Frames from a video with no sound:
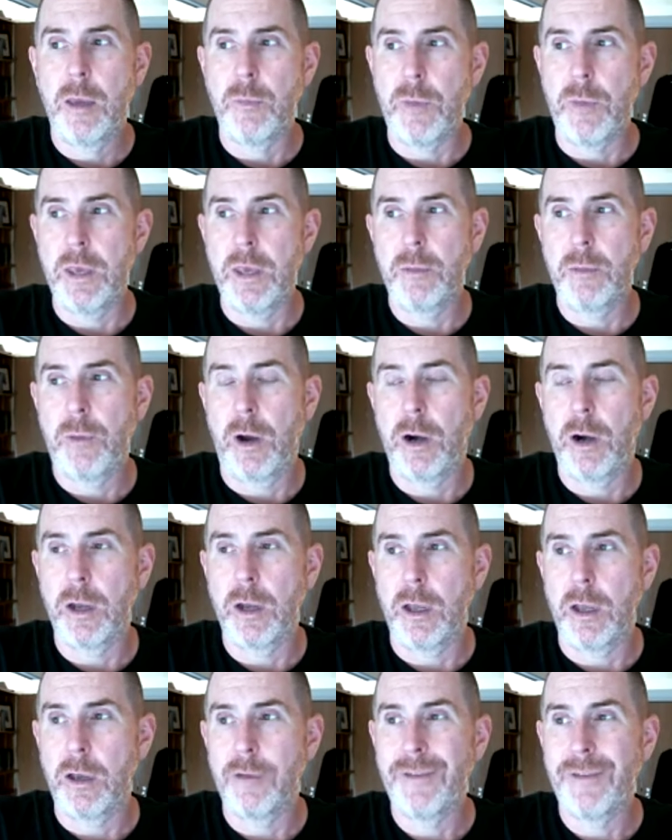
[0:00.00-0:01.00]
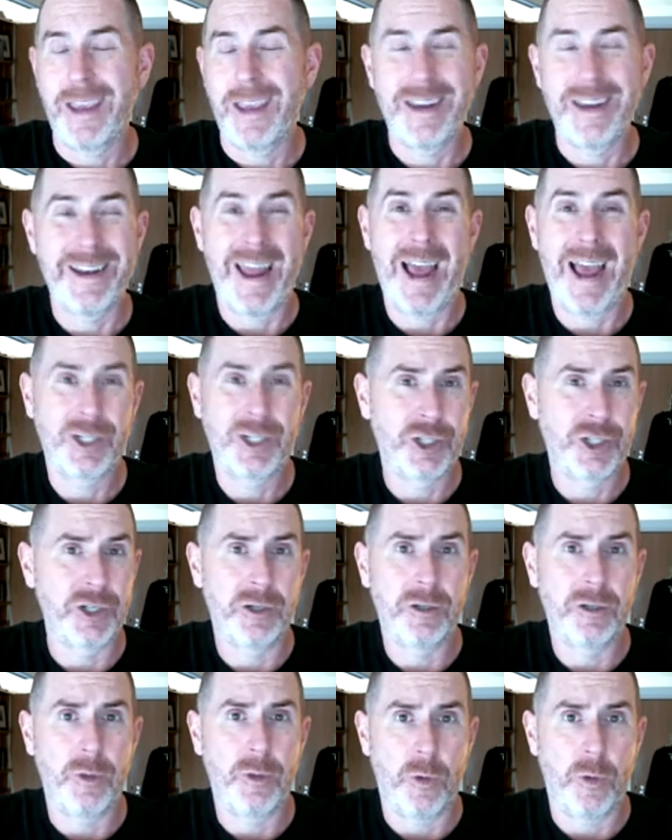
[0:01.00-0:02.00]
being part of a
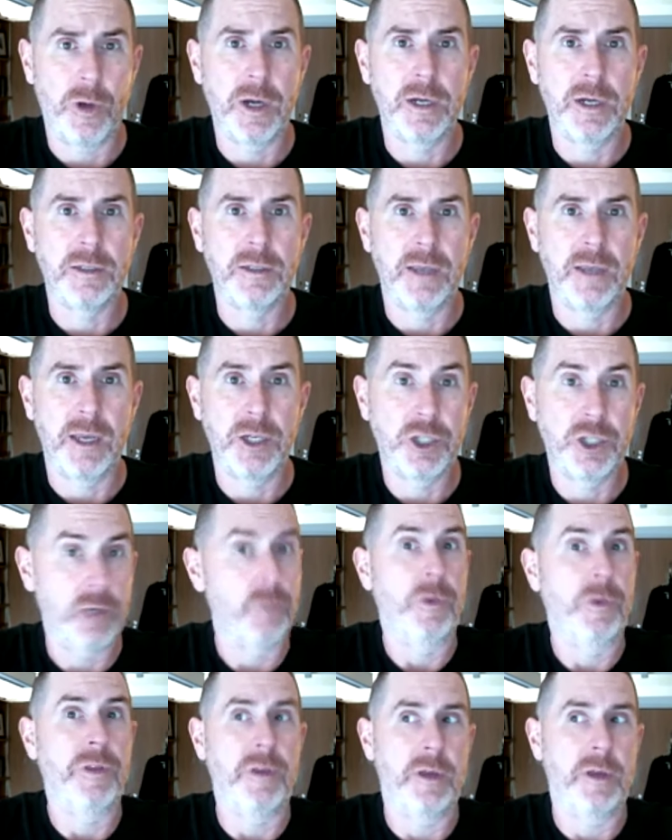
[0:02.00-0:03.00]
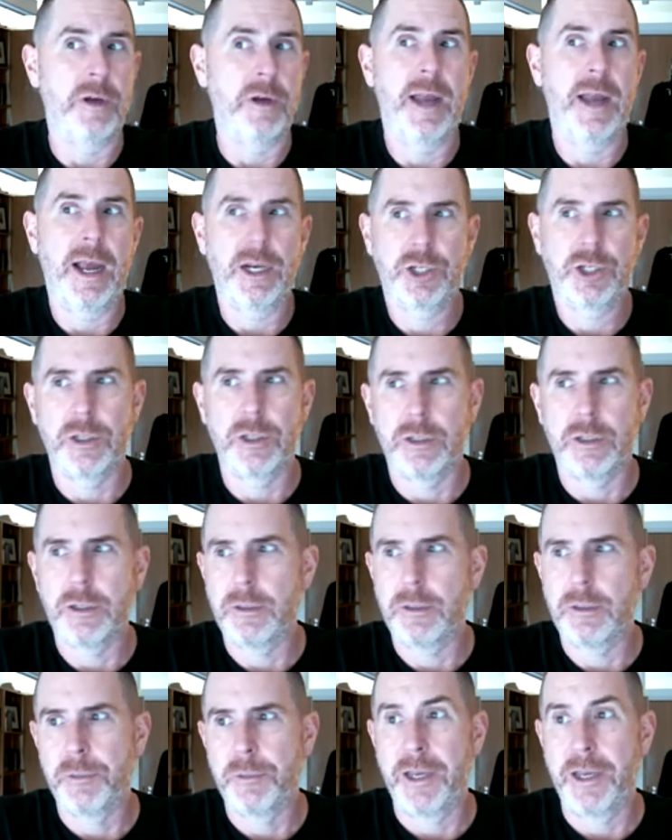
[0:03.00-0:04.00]
national organization with
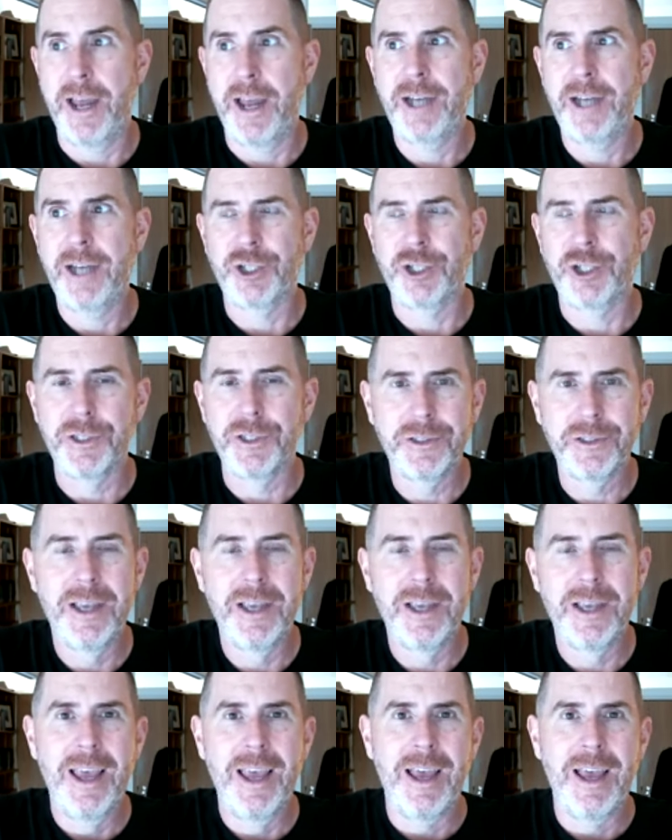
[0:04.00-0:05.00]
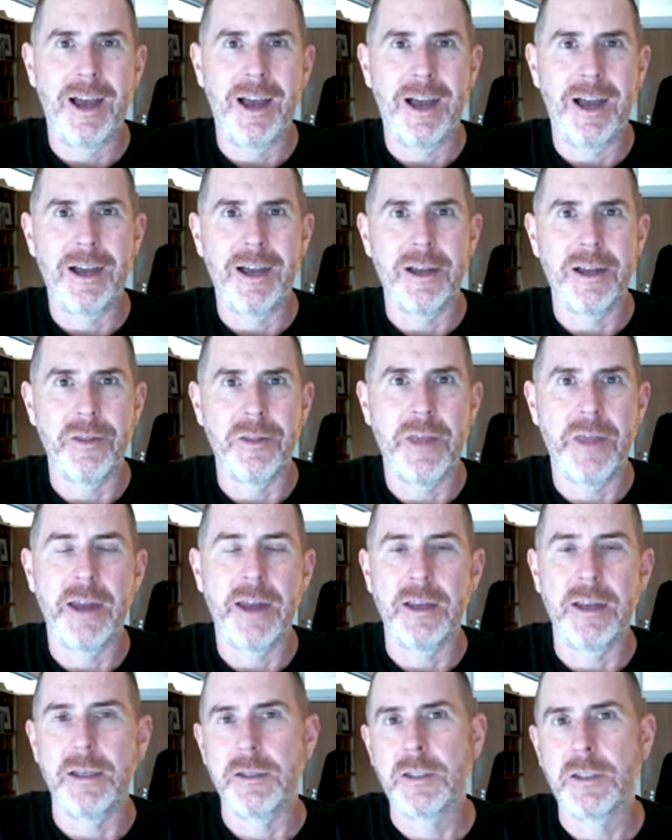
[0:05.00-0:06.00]
international connections
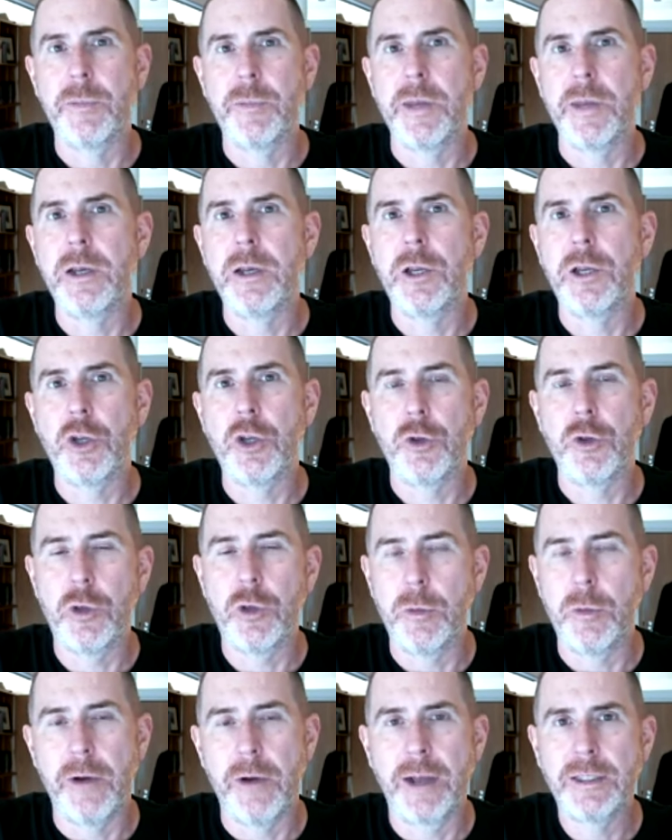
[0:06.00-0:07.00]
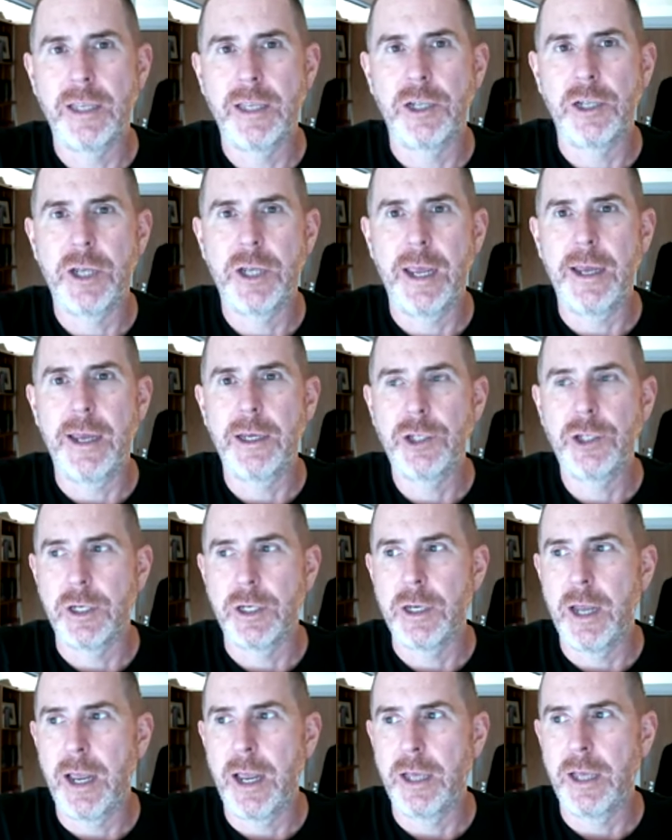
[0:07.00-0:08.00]
that is committed to human rights
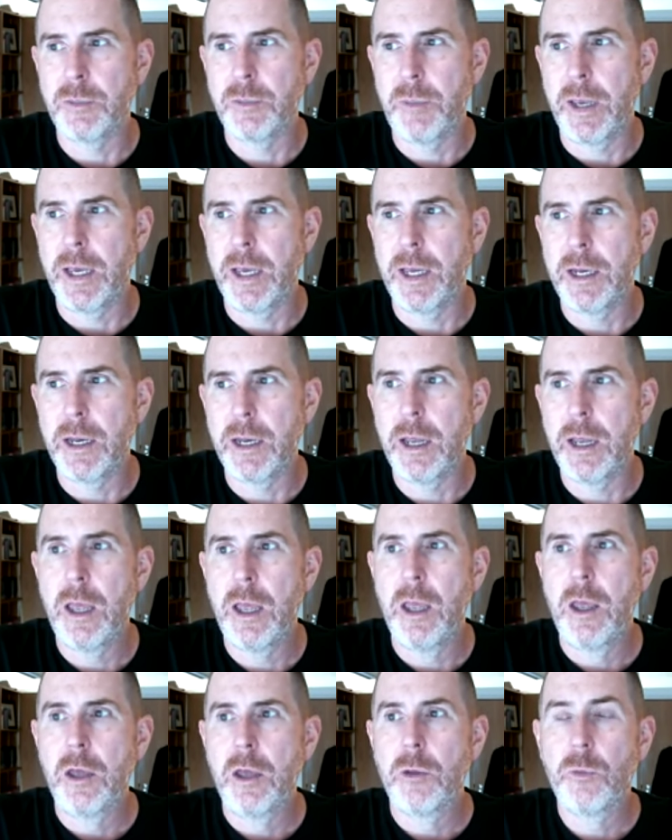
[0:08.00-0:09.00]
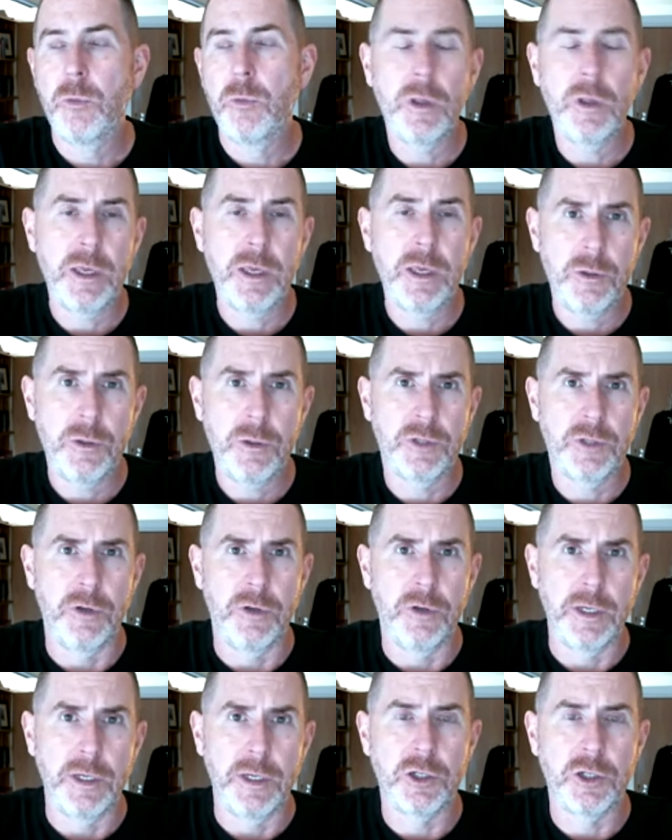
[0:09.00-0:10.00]
education has been really
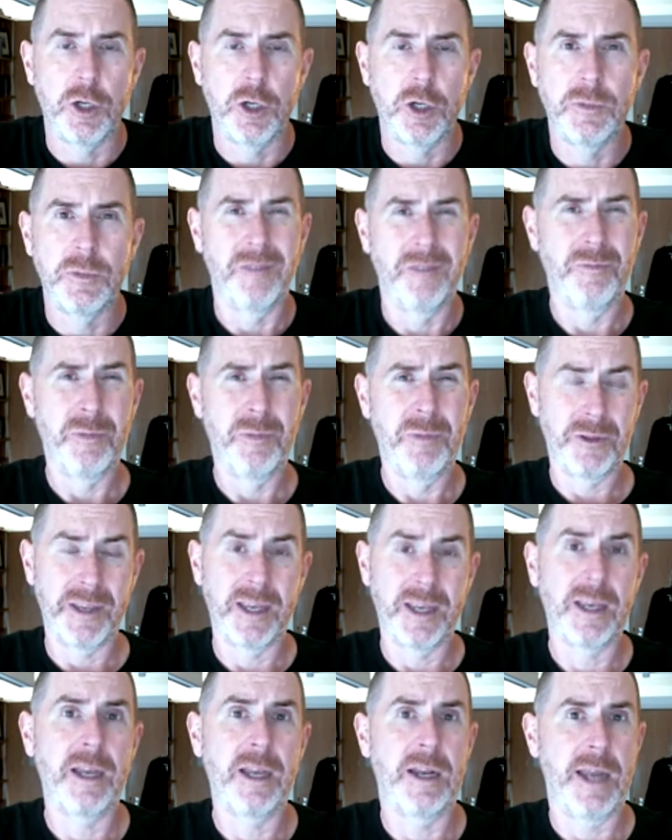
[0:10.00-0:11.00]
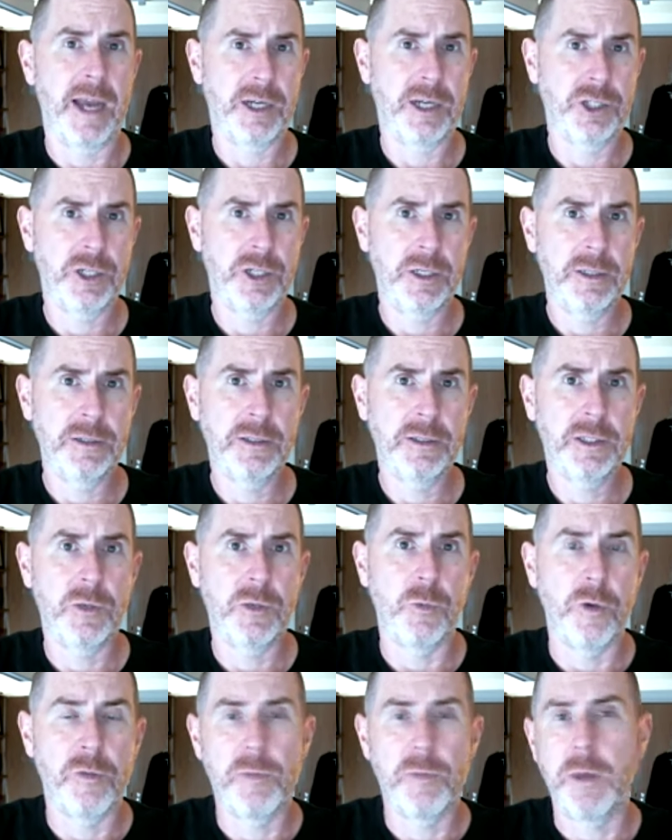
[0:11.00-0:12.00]
useful in terms of building connections
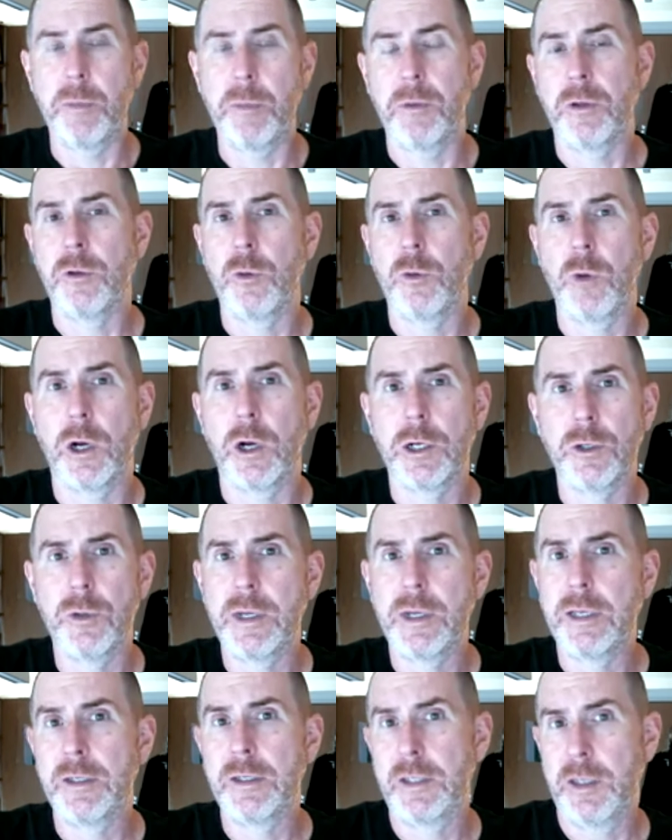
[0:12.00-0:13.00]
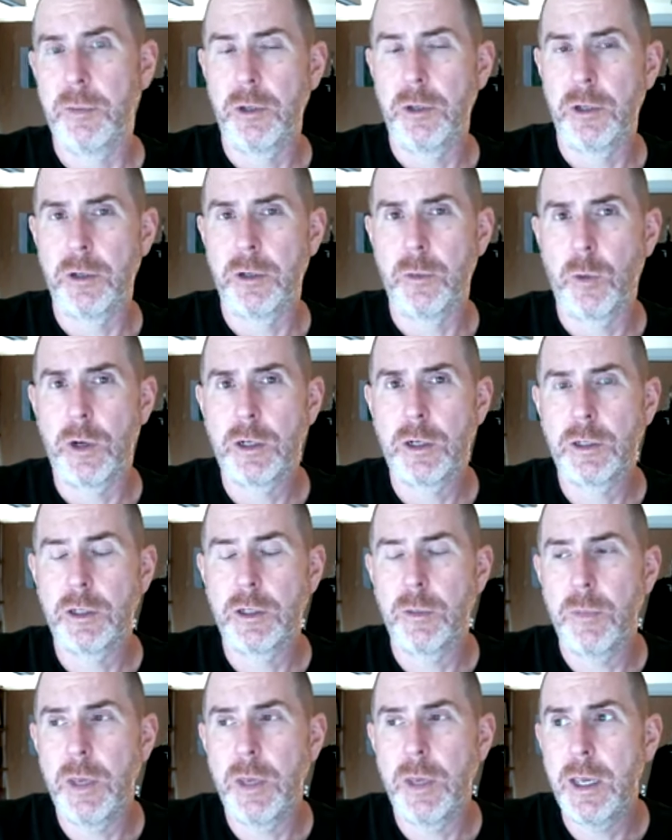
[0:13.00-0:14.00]
with people who are doing similar work
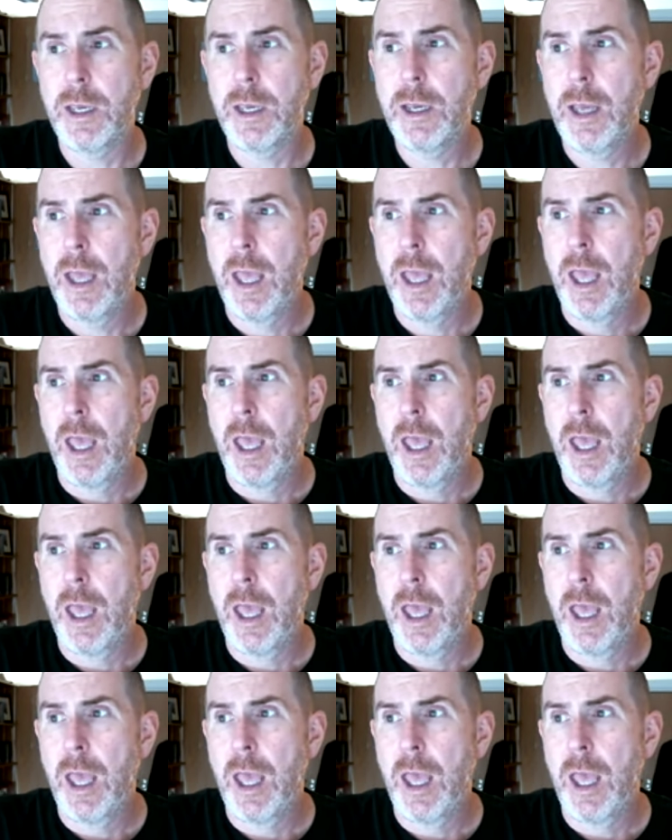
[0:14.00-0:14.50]
to me,